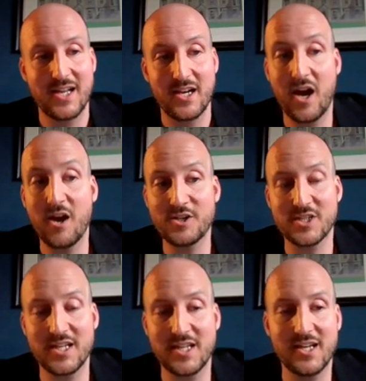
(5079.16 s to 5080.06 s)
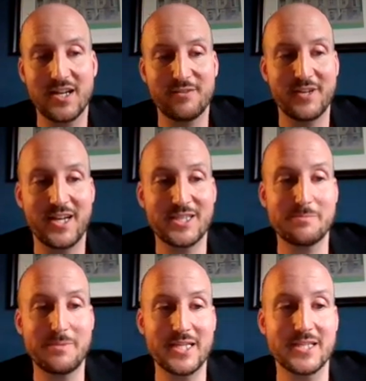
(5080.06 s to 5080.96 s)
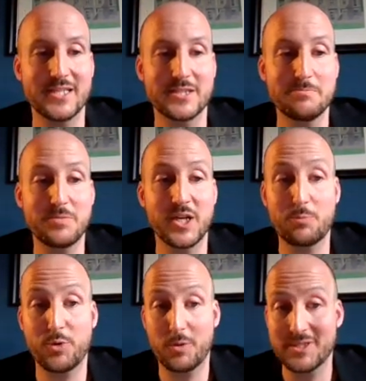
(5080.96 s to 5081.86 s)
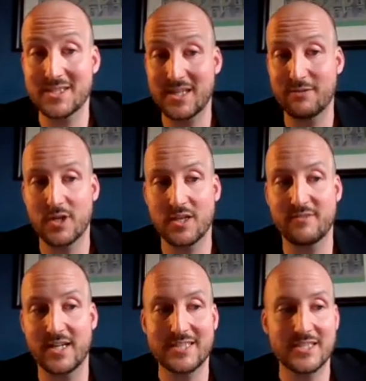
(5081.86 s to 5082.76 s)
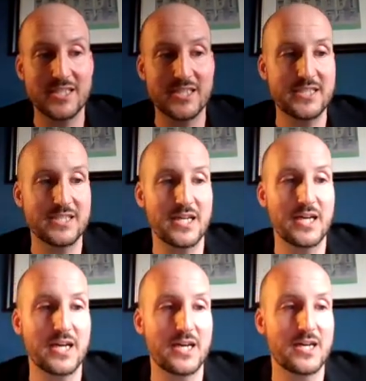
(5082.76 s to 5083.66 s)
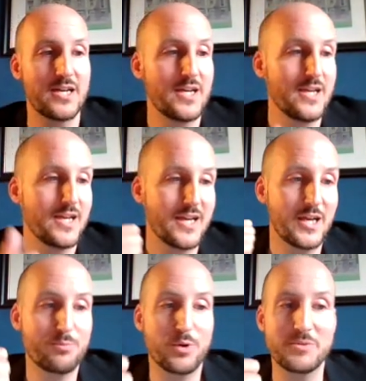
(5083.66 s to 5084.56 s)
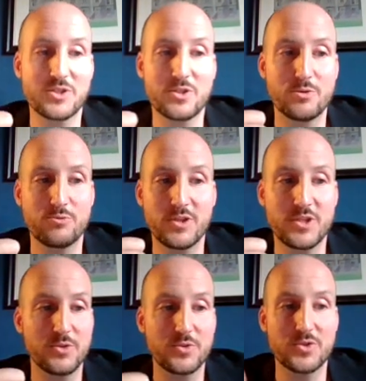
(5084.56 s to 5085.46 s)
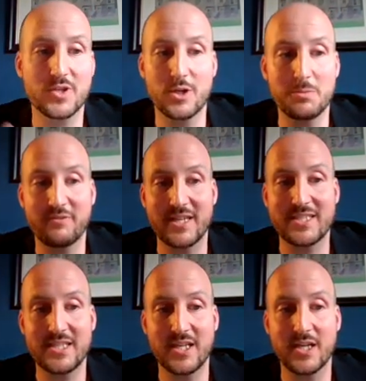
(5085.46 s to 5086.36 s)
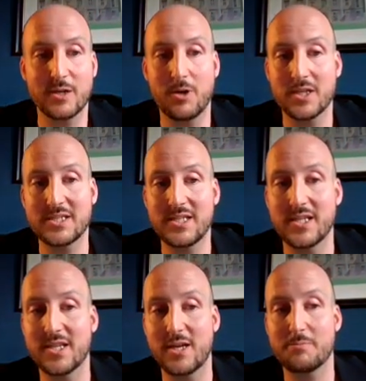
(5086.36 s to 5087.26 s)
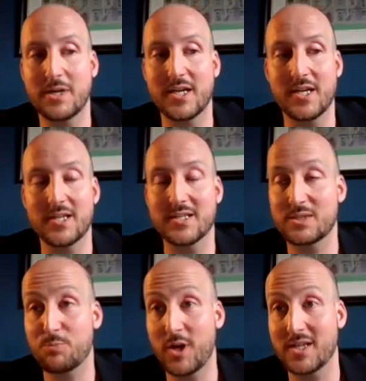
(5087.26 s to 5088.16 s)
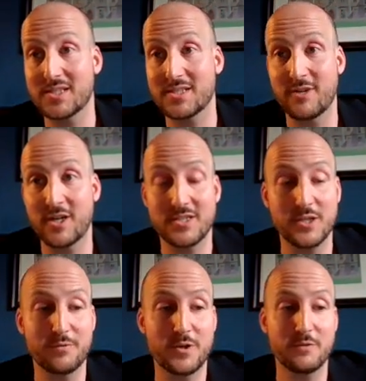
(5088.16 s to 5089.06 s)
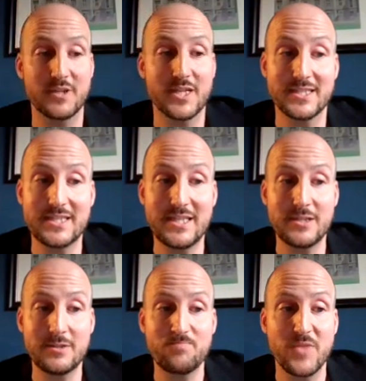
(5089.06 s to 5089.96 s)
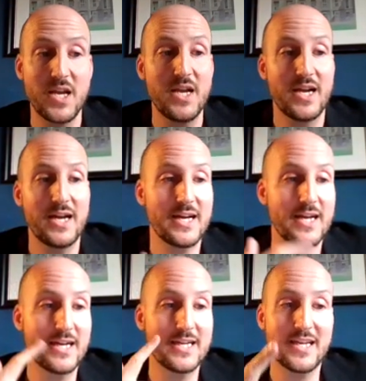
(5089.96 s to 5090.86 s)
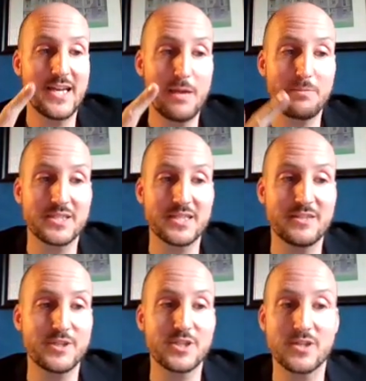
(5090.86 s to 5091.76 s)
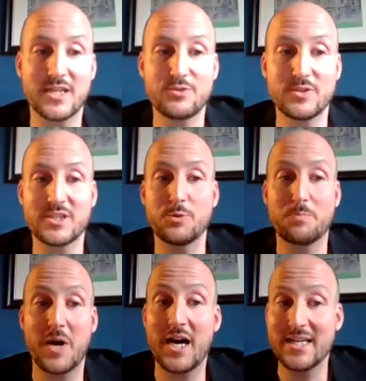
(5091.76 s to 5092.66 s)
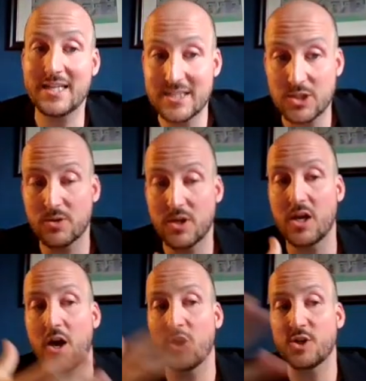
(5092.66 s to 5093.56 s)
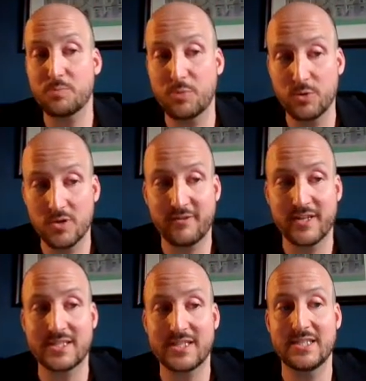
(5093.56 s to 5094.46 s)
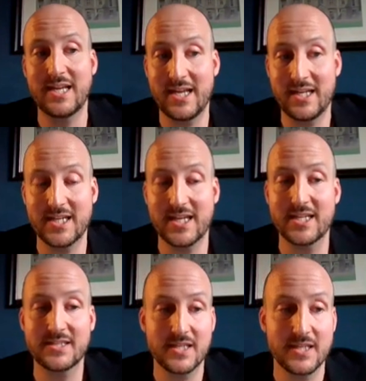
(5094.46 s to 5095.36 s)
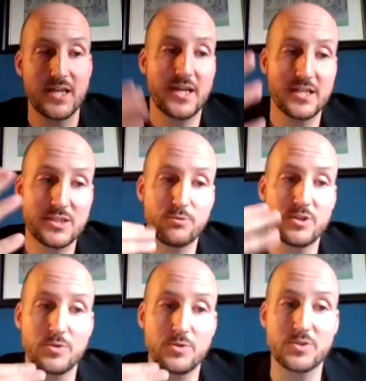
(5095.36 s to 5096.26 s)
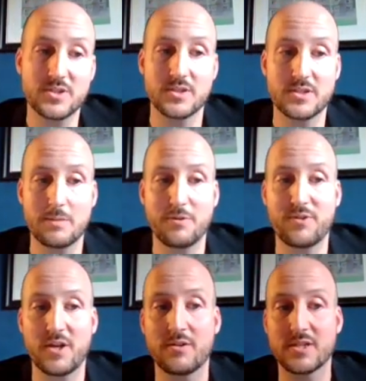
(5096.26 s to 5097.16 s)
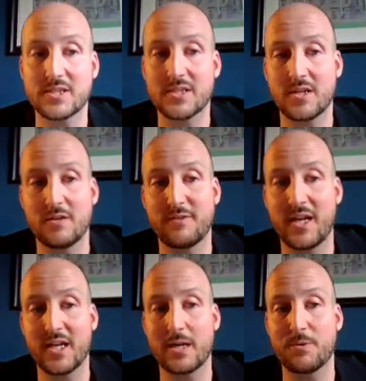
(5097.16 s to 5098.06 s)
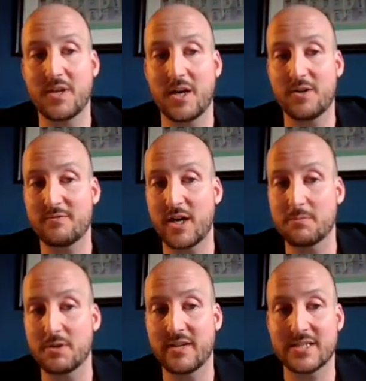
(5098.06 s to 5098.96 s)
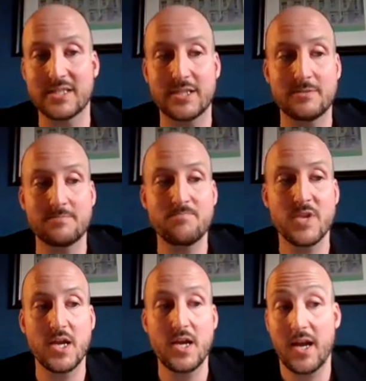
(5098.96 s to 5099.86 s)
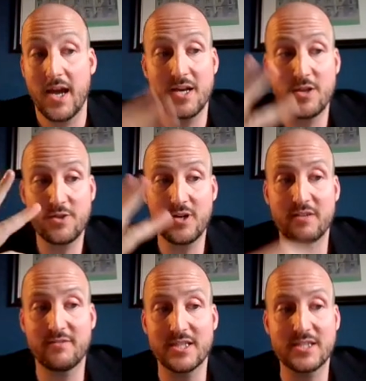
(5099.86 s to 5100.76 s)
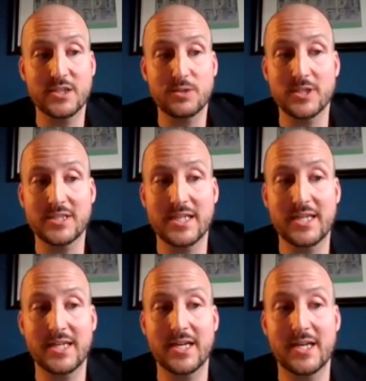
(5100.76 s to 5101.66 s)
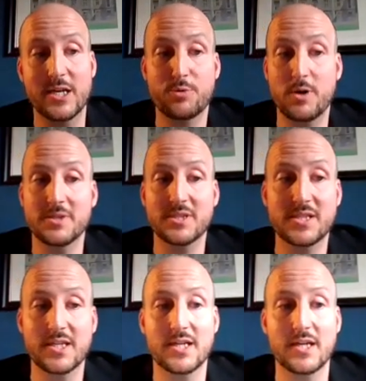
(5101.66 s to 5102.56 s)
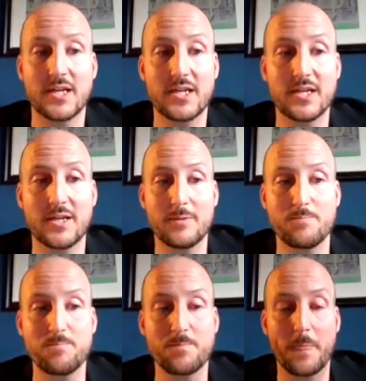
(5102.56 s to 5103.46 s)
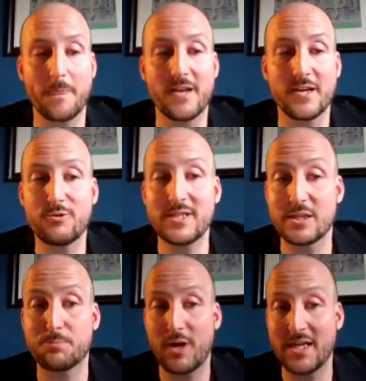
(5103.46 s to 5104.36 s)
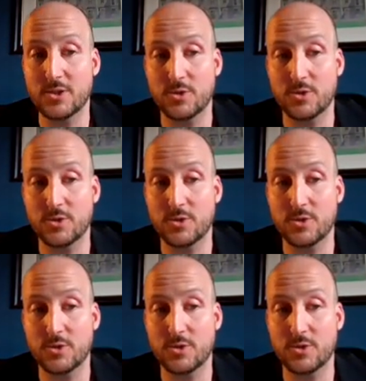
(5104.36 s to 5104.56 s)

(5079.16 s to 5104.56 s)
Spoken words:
largely a financial mechanism, but it promised several advantages. It promised to reduce global vaccine inequality and thereby the spread and severity of COVID-19. It enabled individual countries to buy into a large pool of vaccine candidates and to reduce some of their risk of ending up without a viable vaccine. And a third advantage was that it promised the increasing price